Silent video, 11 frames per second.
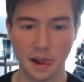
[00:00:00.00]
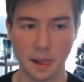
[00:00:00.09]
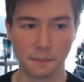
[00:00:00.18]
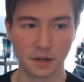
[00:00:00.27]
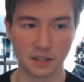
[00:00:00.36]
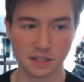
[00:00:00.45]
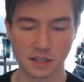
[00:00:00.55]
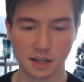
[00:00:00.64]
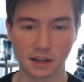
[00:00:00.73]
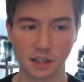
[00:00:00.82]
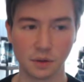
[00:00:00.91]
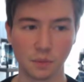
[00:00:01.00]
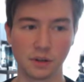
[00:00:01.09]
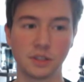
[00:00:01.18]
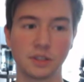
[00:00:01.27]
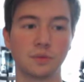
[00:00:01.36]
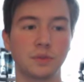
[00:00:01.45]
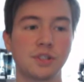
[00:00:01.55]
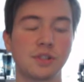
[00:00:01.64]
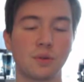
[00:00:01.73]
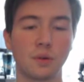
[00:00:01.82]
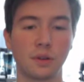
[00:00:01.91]
But instead, he wanted to
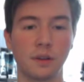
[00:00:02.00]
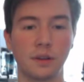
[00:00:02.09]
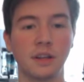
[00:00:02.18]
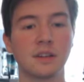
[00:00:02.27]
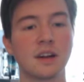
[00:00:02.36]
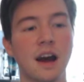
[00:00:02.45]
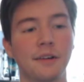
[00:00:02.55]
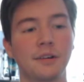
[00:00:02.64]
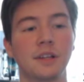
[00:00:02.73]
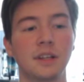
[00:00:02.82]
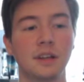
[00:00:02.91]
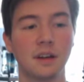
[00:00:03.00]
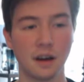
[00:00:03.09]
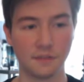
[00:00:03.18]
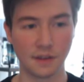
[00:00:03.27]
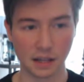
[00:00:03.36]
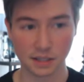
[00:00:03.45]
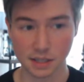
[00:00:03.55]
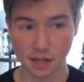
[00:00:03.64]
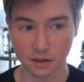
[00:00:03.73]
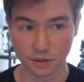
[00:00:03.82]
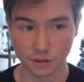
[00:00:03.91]
restore the entirety of
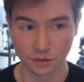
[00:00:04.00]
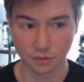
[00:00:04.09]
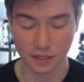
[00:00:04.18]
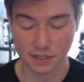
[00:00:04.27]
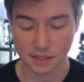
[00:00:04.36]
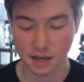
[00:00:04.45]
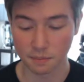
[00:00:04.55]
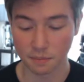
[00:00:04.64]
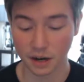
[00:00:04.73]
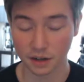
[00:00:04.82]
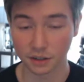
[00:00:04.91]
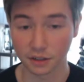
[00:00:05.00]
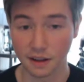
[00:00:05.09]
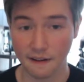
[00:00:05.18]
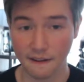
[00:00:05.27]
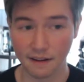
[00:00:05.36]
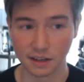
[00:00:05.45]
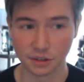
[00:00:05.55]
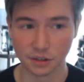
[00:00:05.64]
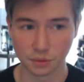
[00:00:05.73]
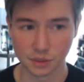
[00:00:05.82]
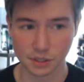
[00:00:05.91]
Alexander the Great's empire. And in
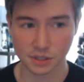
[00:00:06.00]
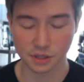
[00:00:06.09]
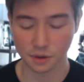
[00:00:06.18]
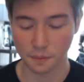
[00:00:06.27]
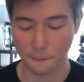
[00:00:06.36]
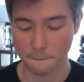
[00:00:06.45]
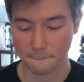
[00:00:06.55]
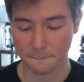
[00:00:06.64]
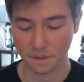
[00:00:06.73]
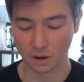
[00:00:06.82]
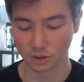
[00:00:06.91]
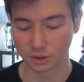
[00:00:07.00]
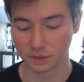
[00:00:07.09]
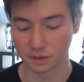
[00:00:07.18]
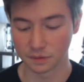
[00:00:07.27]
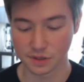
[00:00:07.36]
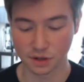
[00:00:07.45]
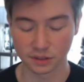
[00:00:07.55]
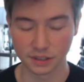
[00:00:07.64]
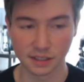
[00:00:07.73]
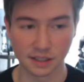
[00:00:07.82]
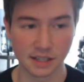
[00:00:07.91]
doing so, ultimately
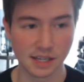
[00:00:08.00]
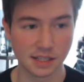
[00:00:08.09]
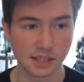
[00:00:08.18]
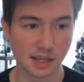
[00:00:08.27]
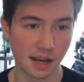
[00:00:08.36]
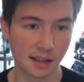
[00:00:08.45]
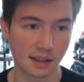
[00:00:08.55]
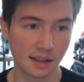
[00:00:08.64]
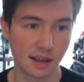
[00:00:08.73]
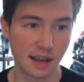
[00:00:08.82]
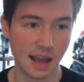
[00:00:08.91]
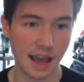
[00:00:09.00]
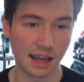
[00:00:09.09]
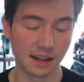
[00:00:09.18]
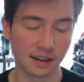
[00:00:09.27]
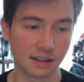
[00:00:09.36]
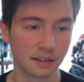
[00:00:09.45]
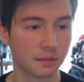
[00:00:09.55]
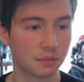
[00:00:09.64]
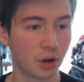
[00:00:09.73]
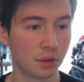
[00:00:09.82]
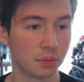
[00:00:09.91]
resulted in his death and
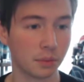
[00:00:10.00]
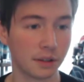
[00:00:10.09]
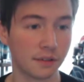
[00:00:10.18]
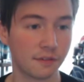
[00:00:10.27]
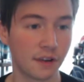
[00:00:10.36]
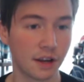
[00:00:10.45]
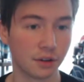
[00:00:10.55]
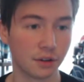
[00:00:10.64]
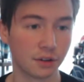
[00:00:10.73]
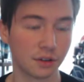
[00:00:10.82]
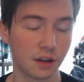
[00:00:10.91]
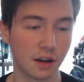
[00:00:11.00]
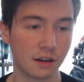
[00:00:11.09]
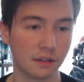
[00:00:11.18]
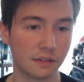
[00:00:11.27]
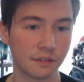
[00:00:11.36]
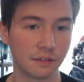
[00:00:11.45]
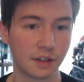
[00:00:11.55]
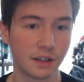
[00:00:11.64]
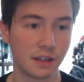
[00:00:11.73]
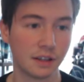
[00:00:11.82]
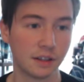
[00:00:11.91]
probably the failure of
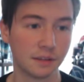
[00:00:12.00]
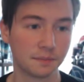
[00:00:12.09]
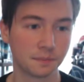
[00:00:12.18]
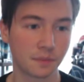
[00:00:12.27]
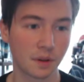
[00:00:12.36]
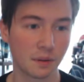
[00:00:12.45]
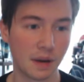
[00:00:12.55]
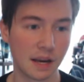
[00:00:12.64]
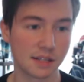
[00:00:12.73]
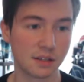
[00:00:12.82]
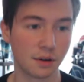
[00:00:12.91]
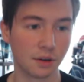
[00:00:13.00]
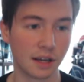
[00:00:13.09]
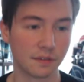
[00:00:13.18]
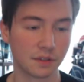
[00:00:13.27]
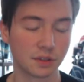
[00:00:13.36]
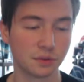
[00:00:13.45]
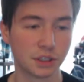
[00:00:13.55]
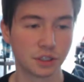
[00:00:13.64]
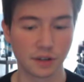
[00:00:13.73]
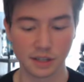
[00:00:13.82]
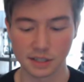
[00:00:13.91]
Macedonia ever to
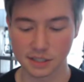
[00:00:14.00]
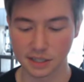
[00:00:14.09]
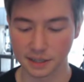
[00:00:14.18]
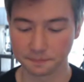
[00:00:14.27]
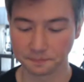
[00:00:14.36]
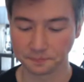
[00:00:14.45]
reach greatness again.